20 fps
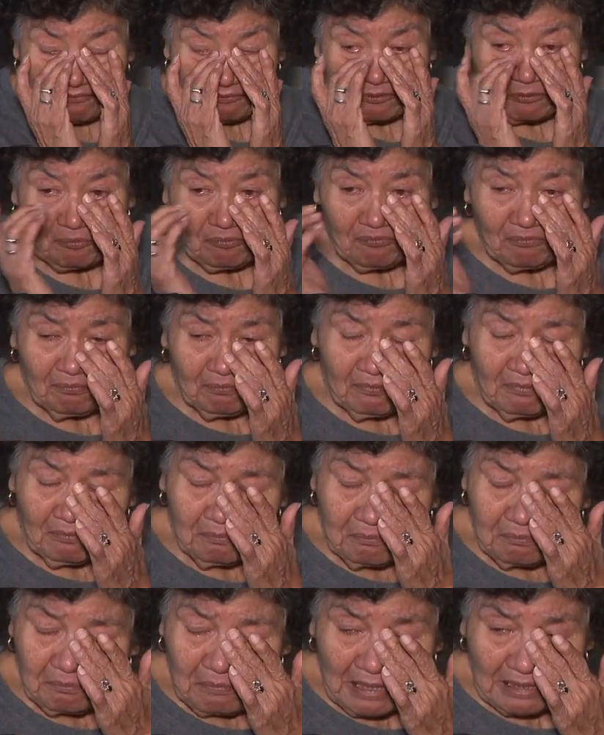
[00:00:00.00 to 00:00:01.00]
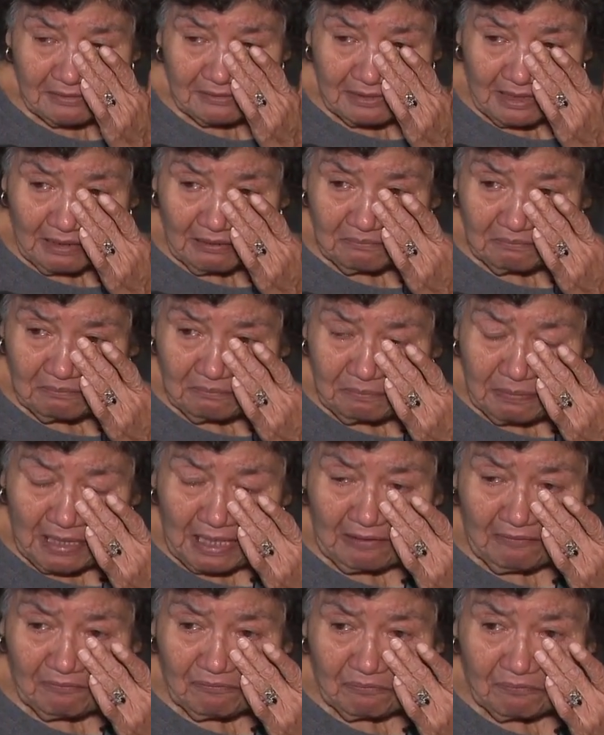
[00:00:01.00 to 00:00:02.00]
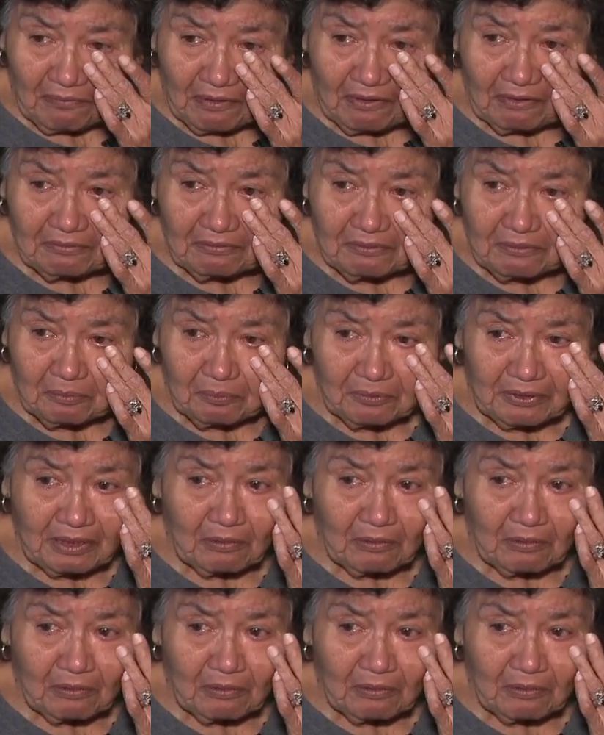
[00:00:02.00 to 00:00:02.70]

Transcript: Adelina Torres is falling apart,